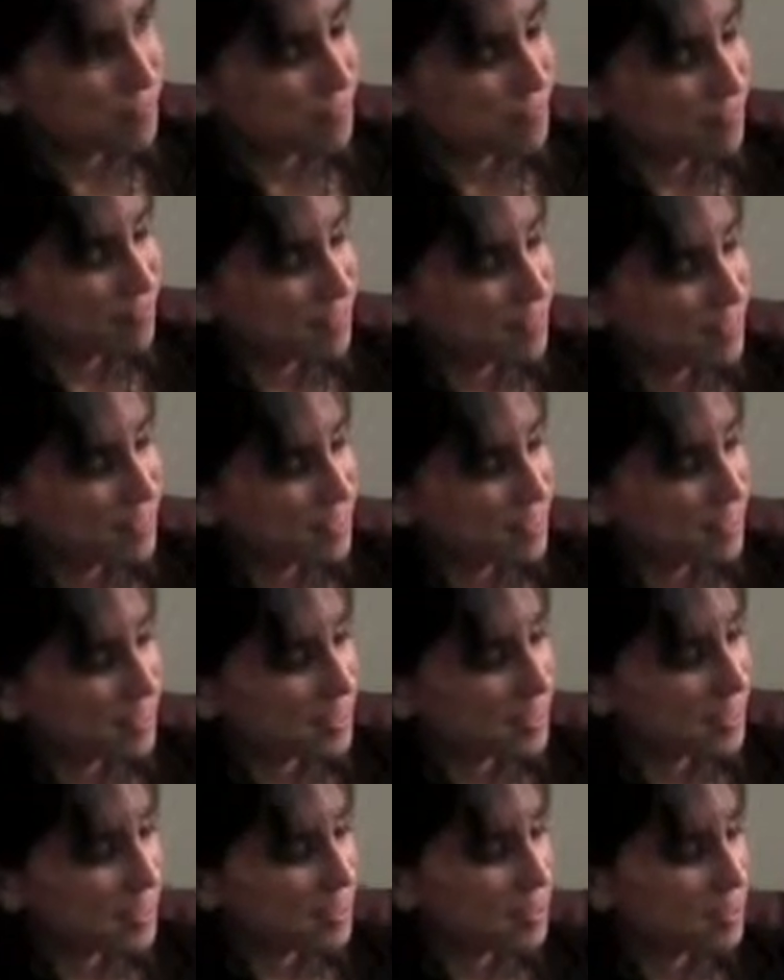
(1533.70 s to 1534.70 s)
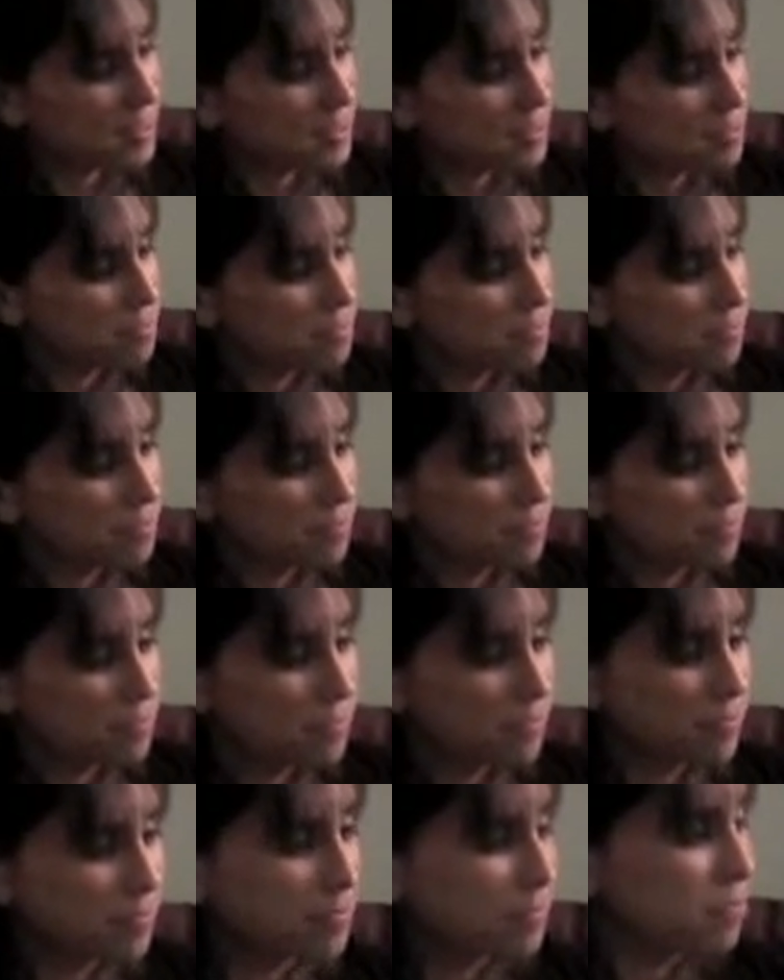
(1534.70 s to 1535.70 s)

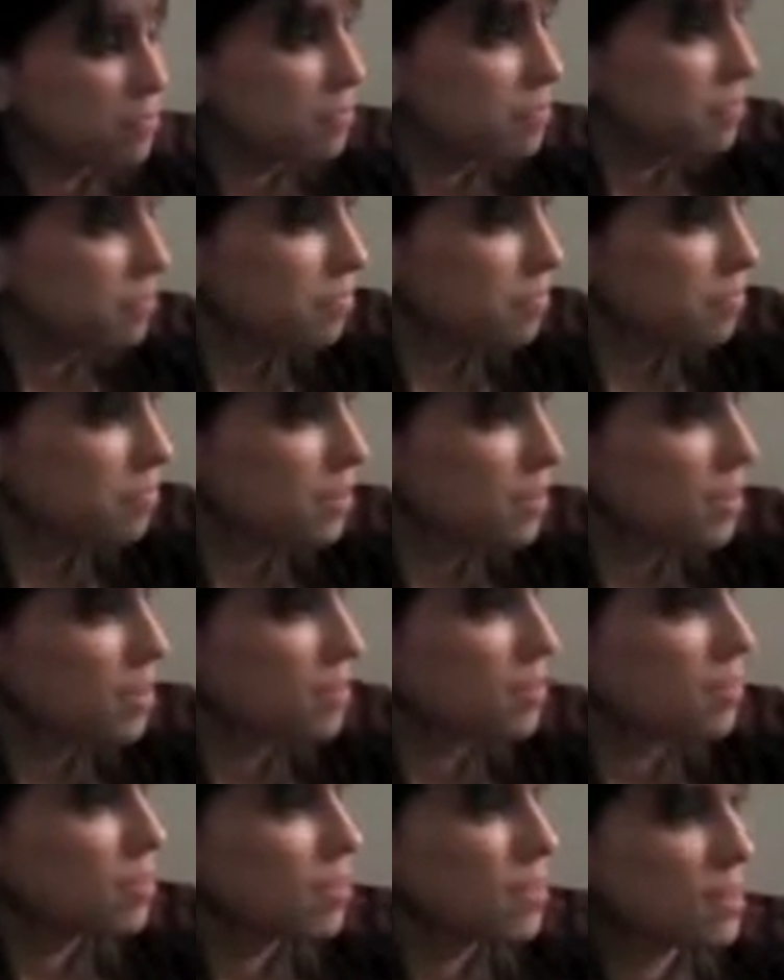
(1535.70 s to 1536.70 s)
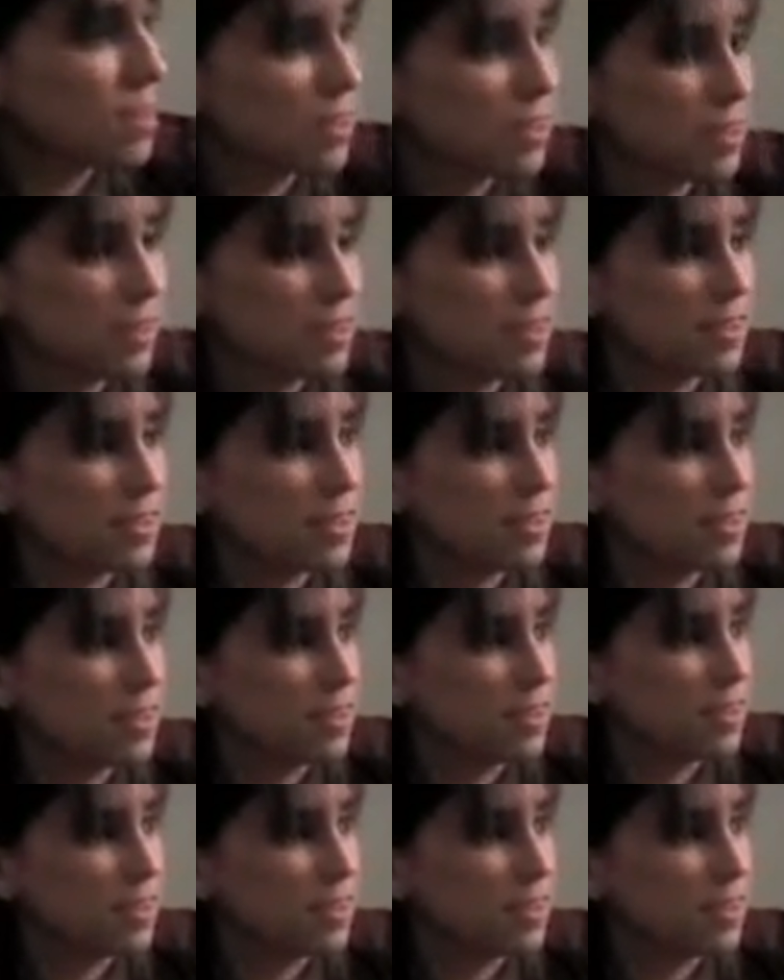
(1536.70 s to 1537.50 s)
The person shown says nothing.